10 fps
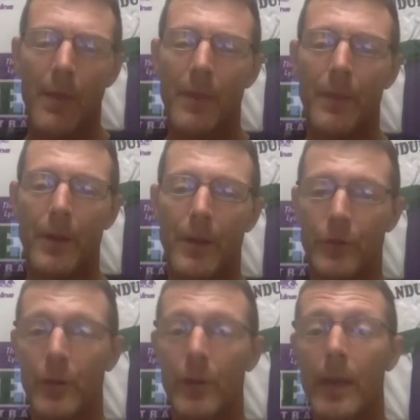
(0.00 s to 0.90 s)
that they're
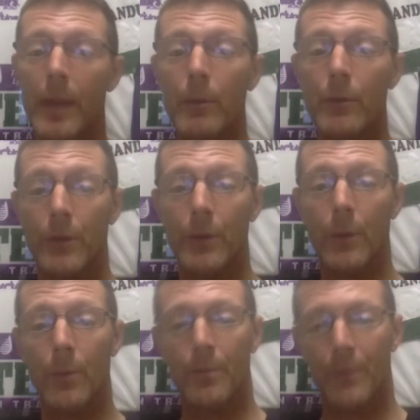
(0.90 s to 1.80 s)
still able
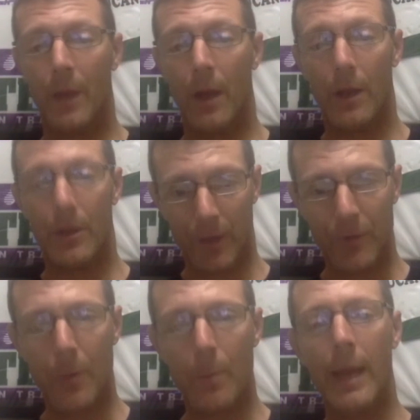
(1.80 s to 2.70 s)
to
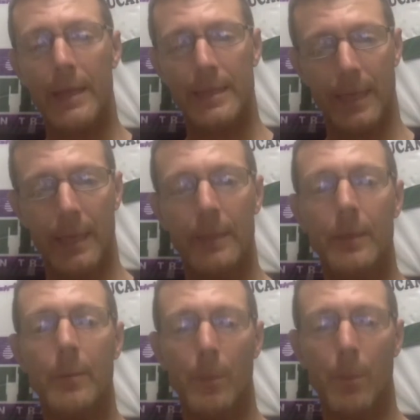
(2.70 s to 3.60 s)
adjust the bike to get a
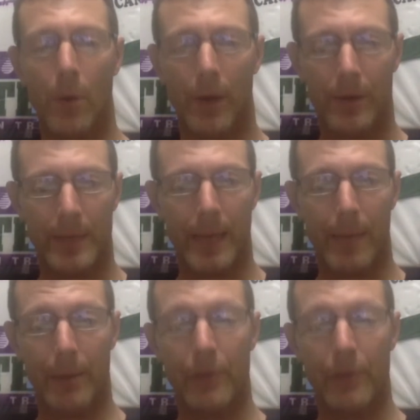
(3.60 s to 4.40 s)
little bit more aerodynamic.